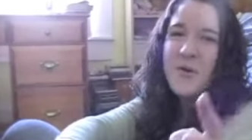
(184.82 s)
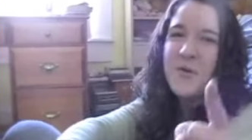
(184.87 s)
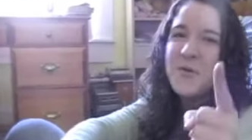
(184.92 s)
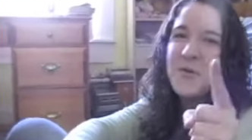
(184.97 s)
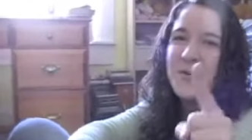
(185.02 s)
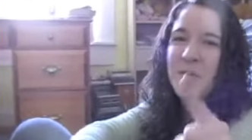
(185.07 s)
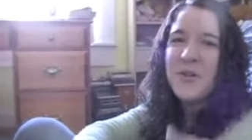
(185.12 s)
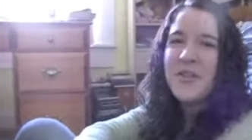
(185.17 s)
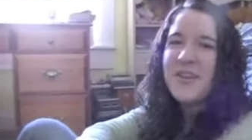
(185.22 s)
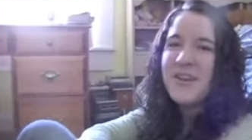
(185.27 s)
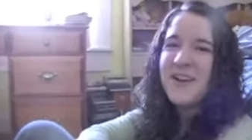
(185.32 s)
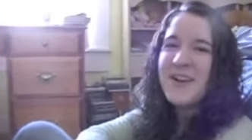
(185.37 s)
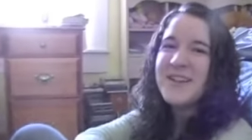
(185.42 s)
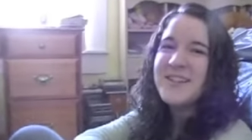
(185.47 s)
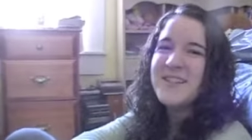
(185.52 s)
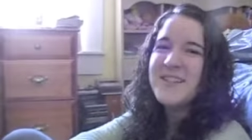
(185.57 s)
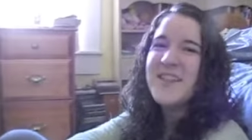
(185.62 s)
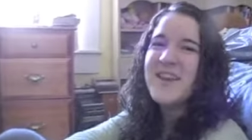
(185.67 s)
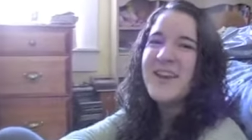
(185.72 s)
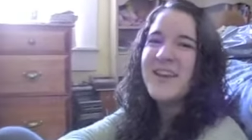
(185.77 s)
the one thing I
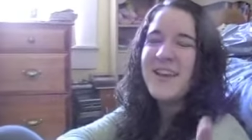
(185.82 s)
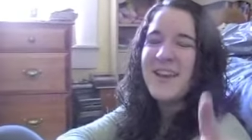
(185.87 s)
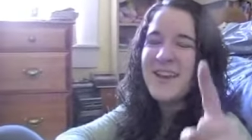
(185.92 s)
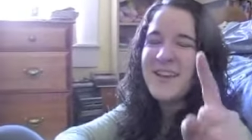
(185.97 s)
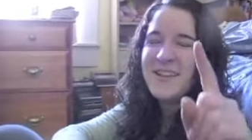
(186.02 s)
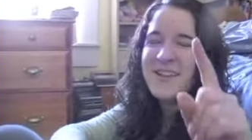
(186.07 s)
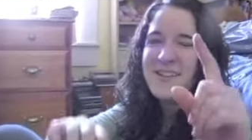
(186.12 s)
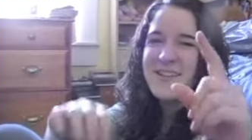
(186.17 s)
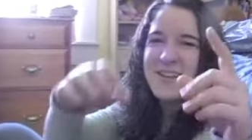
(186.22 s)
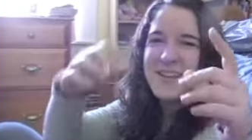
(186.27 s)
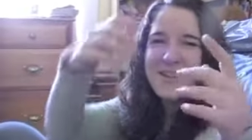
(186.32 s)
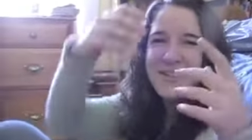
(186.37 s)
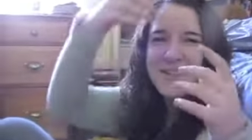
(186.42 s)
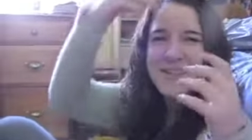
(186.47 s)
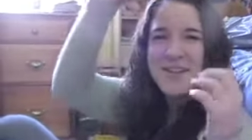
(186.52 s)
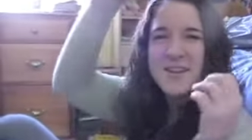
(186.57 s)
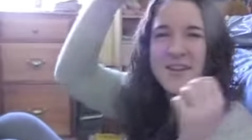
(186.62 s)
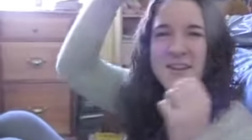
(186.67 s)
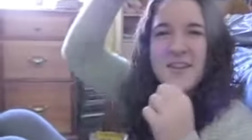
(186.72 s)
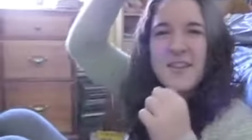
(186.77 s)
did like is
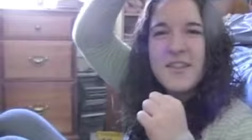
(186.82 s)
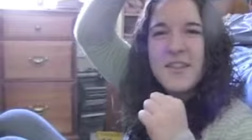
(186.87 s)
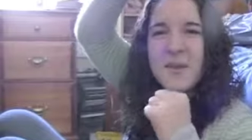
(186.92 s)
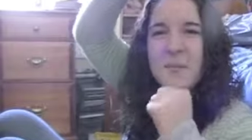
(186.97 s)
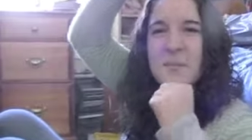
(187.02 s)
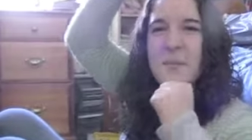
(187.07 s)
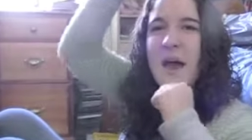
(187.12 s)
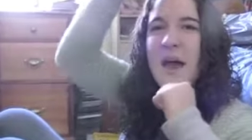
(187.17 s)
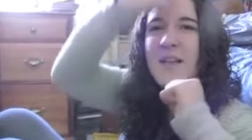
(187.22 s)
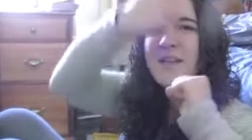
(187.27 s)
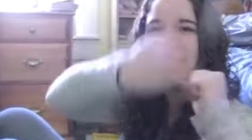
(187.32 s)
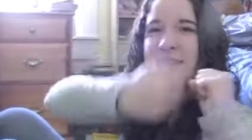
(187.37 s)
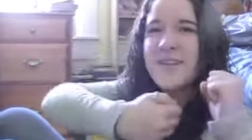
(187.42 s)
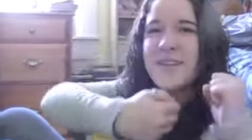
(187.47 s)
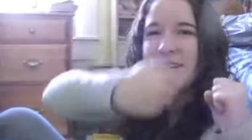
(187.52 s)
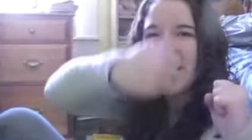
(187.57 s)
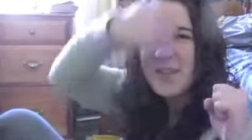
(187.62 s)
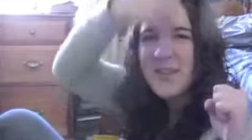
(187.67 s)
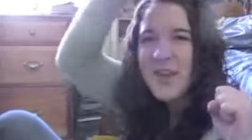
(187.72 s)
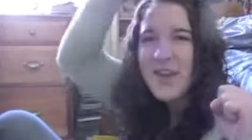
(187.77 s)
the
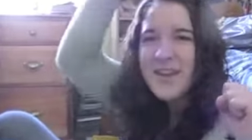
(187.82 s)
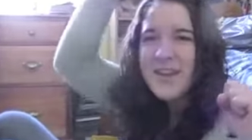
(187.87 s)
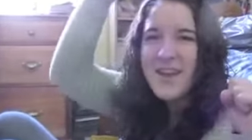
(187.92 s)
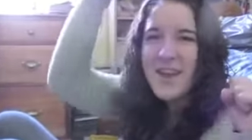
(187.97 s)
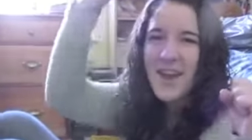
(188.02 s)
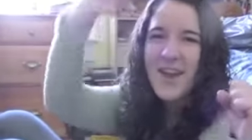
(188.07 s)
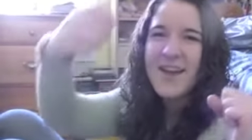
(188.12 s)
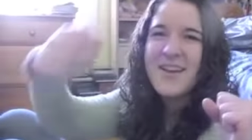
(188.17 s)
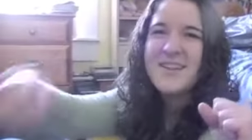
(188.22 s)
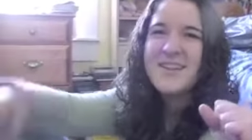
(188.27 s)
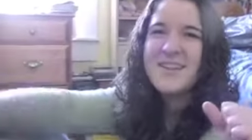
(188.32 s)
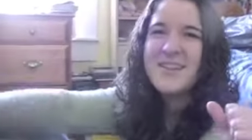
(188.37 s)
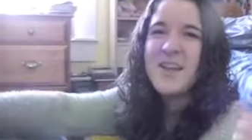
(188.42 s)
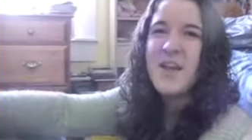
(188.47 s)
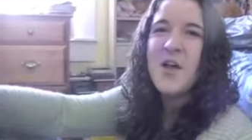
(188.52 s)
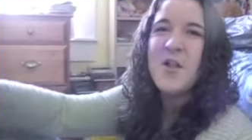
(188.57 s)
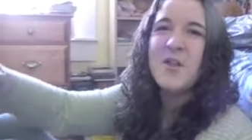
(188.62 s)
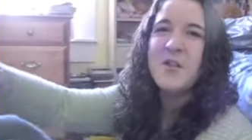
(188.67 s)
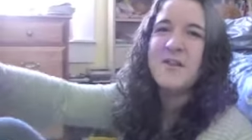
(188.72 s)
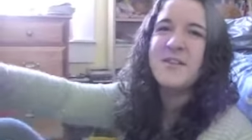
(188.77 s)
mask that he has
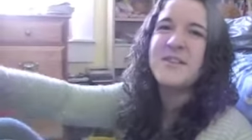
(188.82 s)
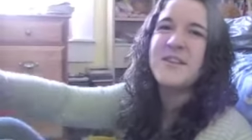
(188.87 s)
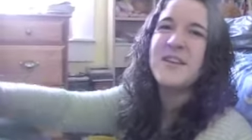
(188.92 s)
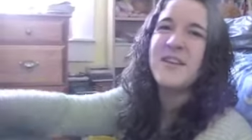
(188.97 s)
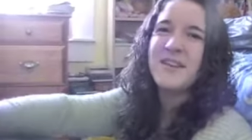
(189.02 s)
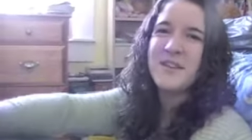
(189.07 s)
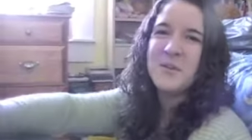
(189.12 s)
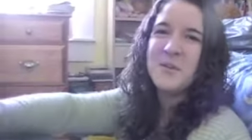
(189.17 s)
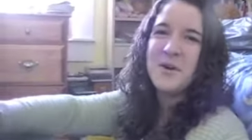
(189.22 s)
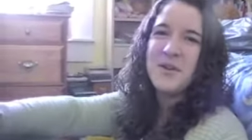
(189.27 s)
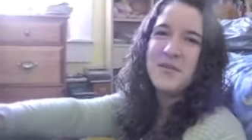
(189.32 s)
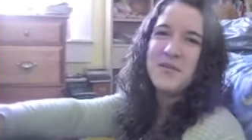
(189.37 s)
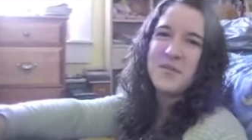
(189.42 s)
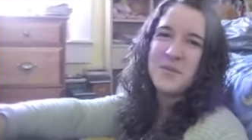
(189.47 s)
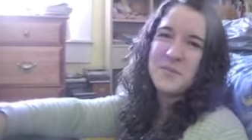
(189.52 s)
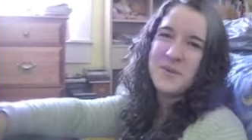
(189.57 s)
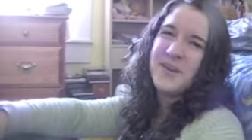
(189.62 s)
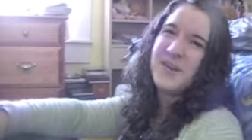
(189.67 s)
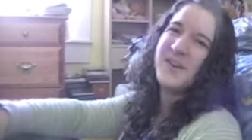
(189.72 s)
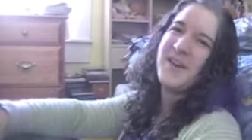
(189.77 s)
looks like the one
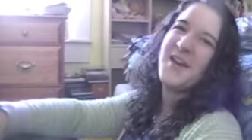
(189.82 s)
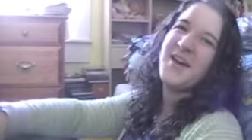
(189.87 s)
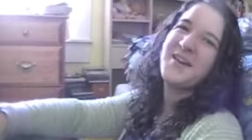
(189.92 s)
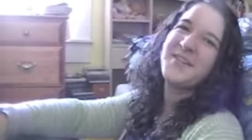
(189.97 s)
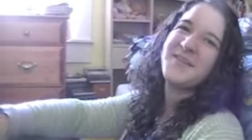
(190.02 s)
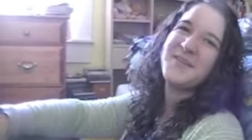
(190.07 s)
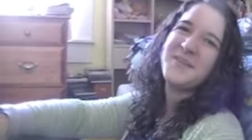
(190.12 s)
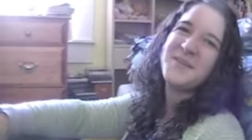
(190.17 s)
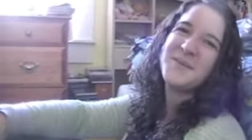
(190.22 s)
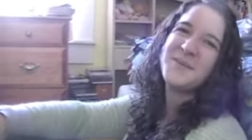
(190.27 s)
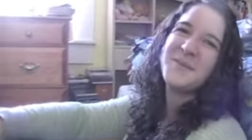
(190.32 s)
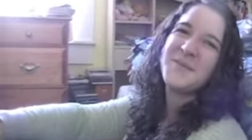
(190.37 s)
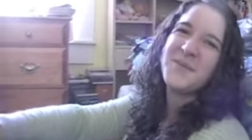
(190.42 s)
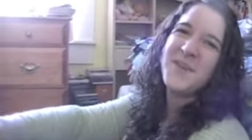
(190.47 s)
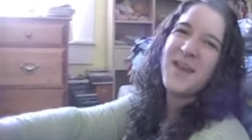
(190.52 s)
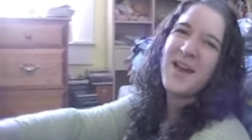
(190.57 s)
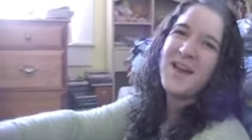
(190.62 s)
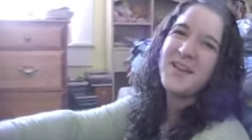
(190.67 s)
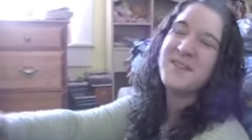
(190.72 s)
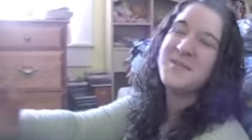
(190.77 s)
from Kick-Ass.
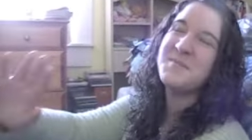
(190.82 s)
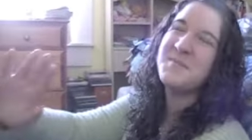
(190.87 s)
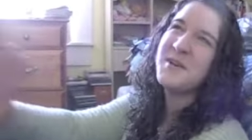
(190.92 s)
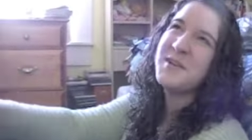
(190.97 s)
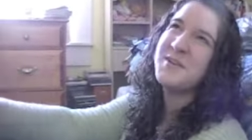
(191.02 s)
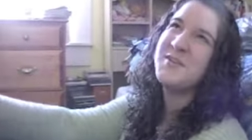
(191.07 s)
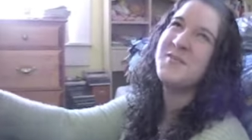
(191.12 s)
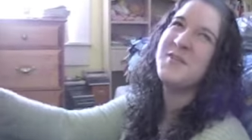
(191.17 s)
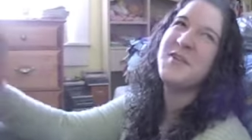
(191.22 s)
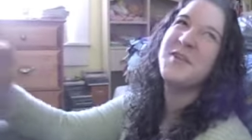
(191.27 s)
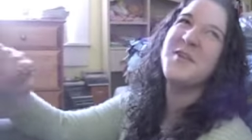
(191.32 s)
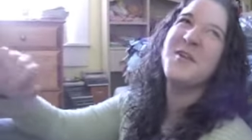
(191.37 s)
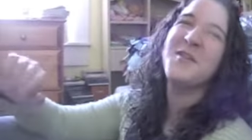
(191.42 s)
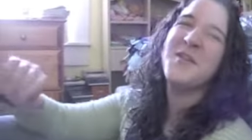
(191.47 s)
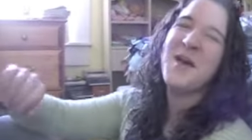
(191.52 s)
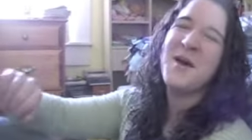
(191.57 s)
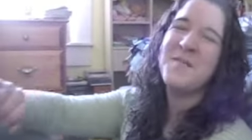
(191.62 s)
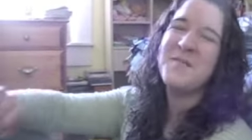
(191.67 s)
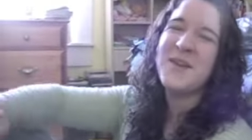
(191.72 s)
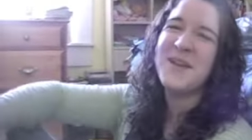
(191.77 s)
As much of a
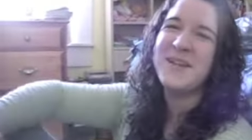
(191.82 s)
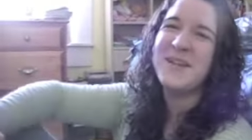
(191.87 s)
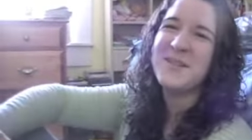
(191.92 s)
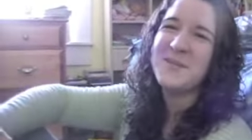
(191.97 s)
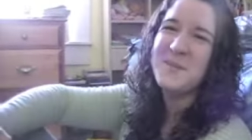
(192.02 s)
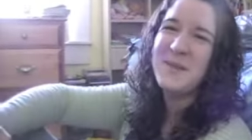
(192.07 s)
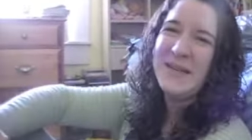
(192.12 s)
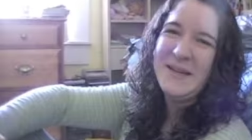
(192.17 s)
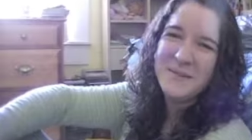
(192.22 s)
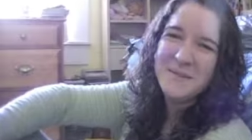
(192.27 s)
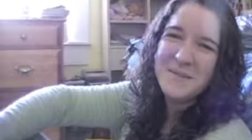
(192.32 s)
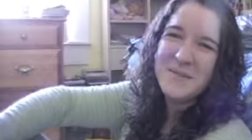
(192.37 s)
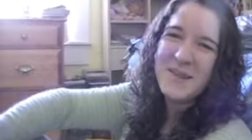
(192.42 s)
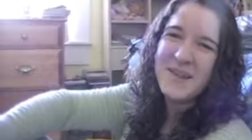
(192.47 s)
nerd that makes me.